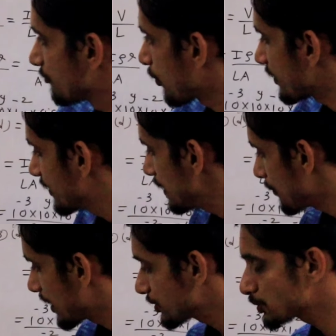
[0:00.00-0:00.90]
40
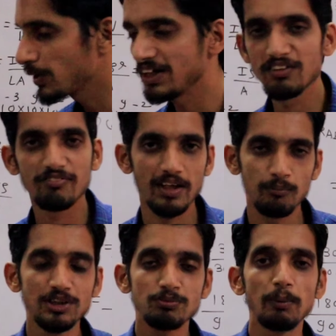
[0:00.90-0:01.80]
minus
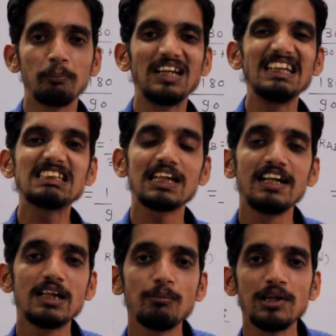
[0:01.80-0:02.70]
25 means 15
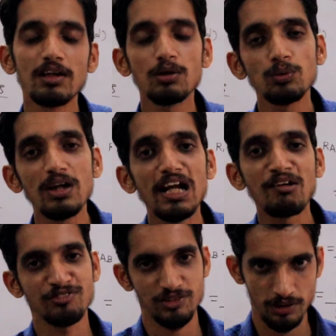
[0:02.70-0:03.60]
centimeter to the
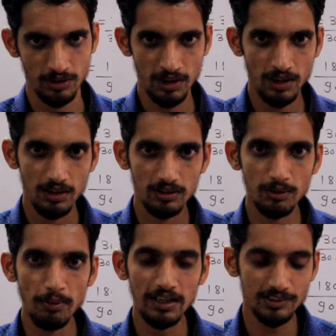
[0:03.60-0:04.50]
left.
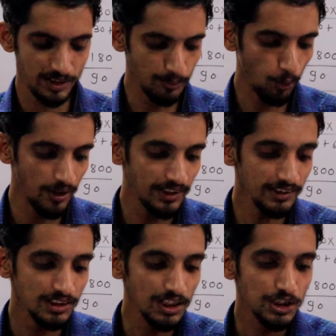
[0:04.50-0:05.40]
The balancing point
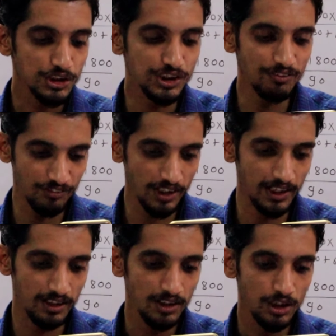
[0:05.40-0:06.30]
is
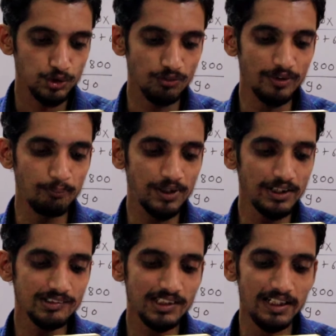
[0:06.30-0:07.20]
shifted. So
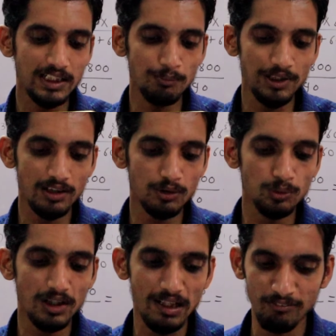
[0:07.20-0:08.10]
15 centimeter to
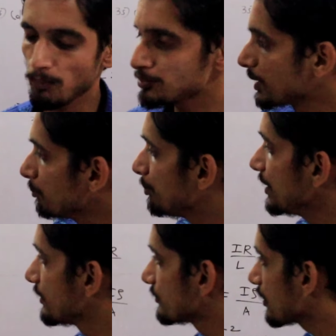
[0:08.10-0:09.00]
the left. Option
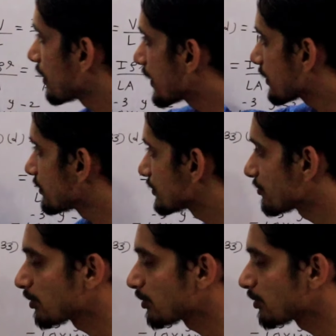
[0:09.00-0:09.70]
B is the correct answer